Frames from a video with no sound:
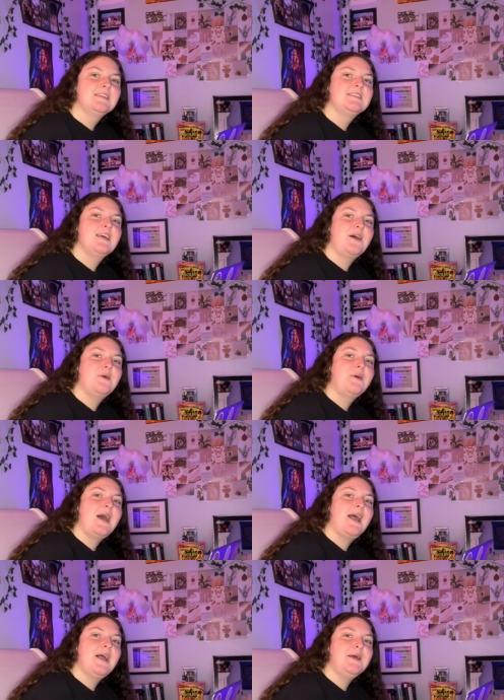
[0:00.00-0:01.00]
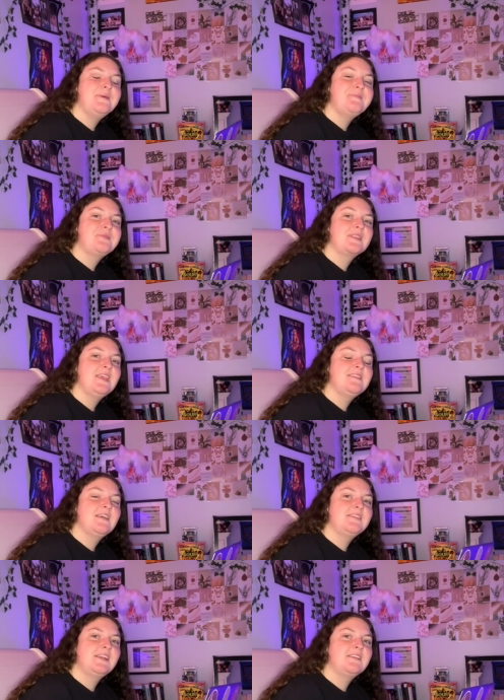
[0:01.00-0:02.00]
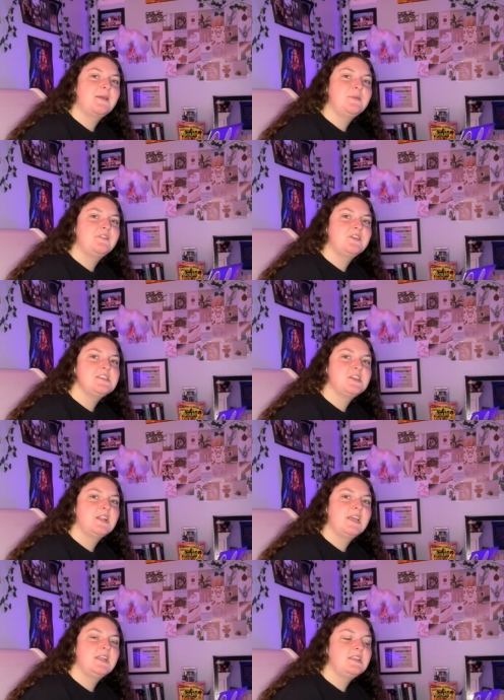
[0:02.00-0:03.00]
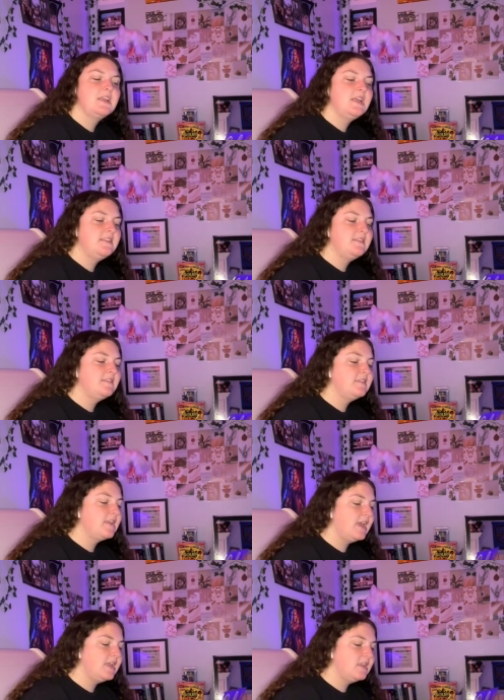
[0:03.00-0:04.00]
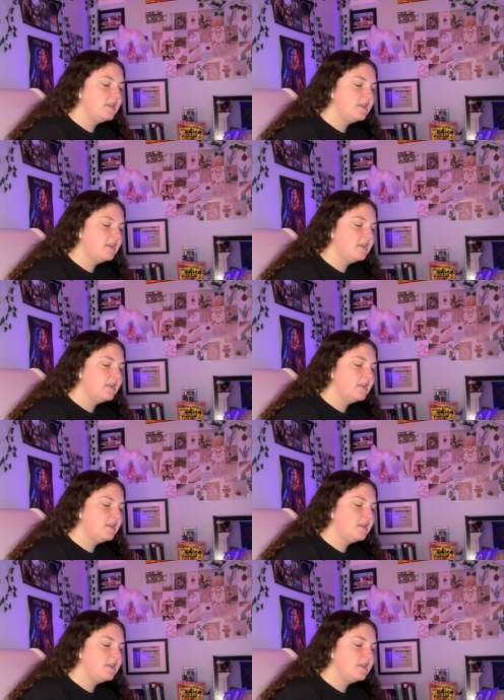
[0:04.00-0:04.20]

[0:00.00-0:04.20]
So, um, it sounds like it's coming to Frontierland. It said...